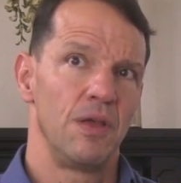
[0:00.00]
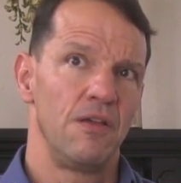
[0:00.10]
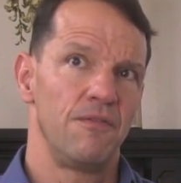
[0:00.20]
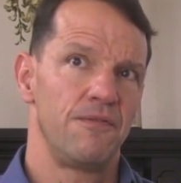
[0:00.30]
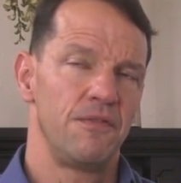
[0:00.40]

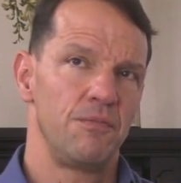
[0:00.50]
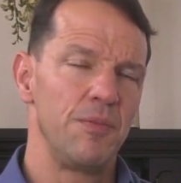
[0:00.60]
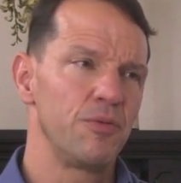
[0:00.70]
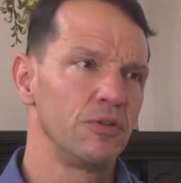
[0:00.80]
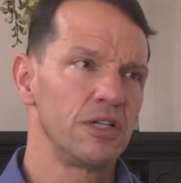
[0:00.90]
if
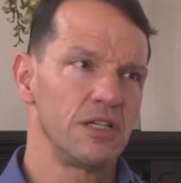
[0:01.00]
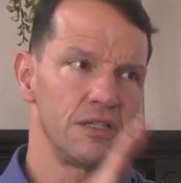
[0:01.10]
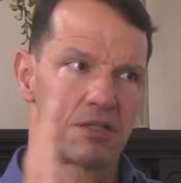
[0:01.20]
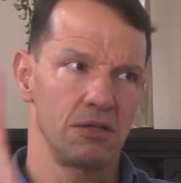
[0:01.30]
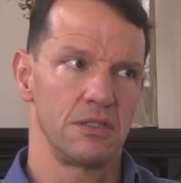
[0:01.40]
people look at
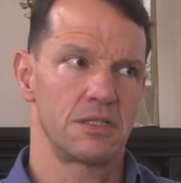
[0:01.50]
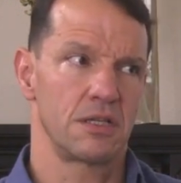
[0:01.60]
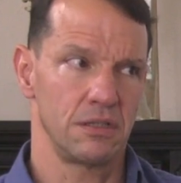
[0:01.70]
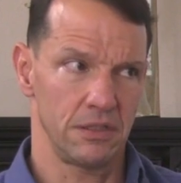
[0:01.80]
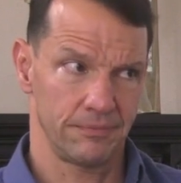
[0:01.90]
this
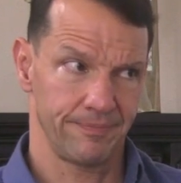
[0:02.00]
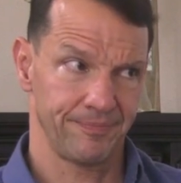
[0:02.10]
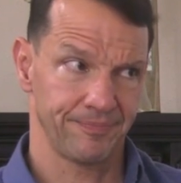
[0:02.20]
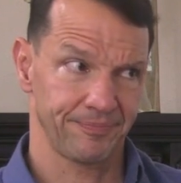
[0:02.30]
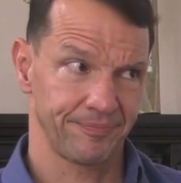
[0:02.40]
holistically,
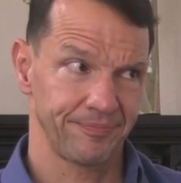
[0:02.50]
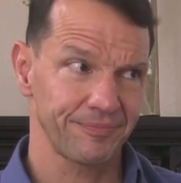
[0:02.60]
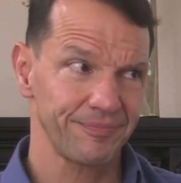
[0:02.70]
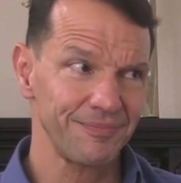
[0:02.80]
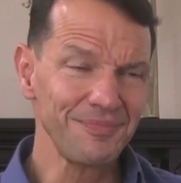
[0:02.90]

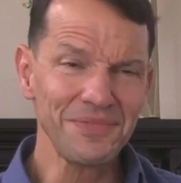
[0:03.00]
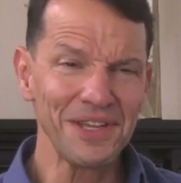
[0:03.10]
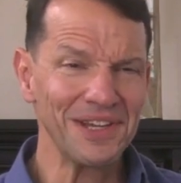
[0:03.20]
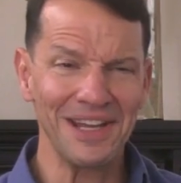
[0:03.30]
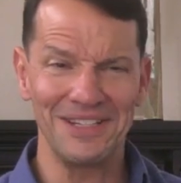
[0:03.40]

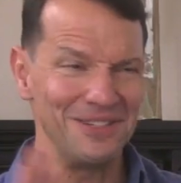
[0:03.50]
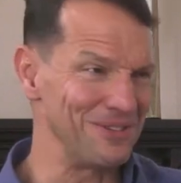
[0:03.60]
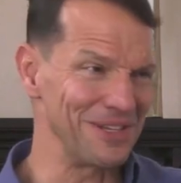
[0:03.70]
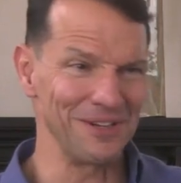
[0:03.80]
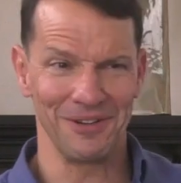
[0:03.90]
and I hate to
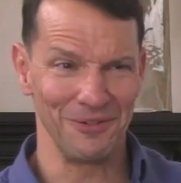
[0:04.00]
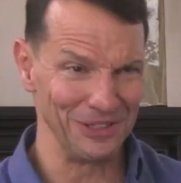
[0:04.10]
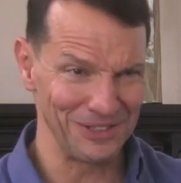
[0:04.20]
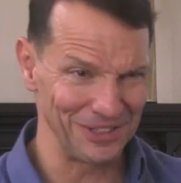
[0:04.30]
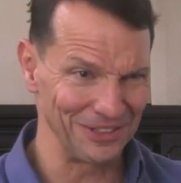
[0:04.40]
use
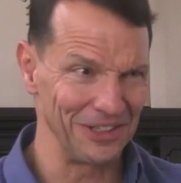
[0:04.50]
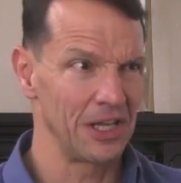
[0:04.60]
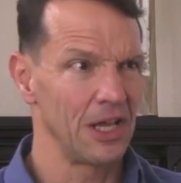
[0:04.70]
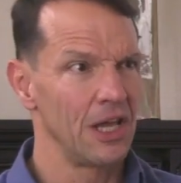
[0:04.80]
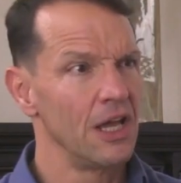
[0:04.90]
holistically,
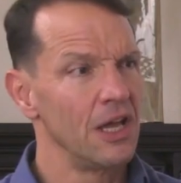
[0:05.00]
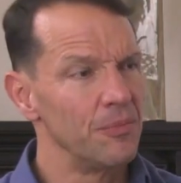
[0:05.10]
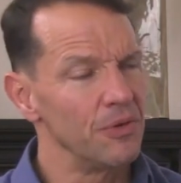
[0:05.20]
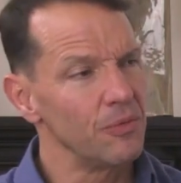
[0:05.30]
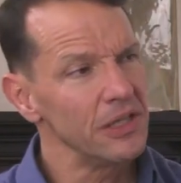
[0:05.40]

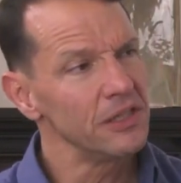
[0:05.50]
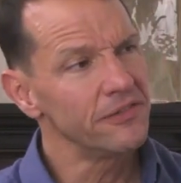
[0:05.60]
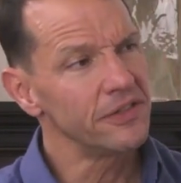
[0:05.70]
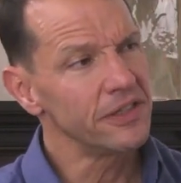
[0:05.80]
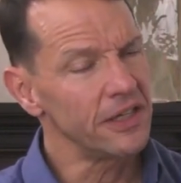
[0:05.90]
but we
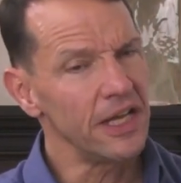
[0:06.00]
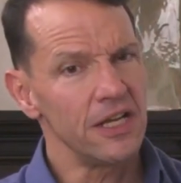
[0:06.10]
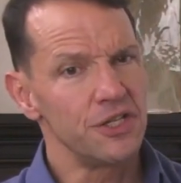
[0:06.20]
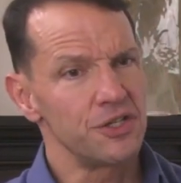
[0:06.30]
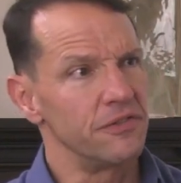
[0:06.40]
live in an
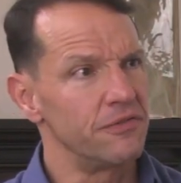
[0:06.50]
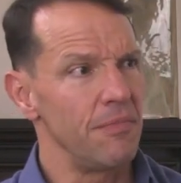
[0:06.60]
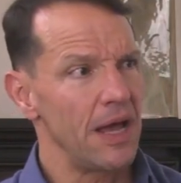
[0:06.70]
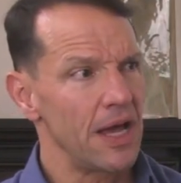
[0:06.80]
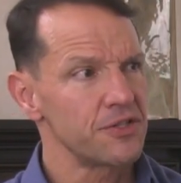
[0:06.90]
age of
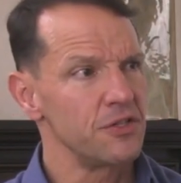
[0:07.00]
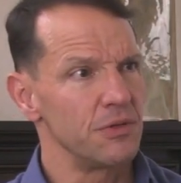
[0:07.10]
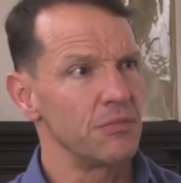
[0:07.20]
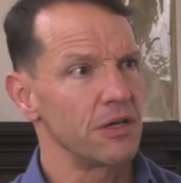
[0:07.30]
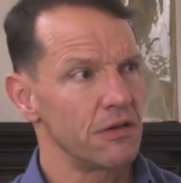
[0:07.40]
mass
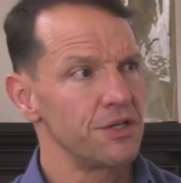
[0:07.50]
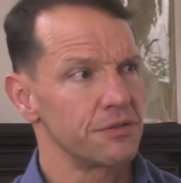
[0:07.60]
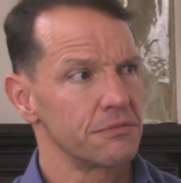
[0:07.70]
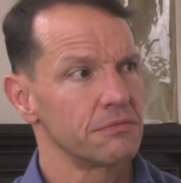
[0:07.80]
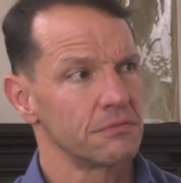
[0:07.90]
human migration.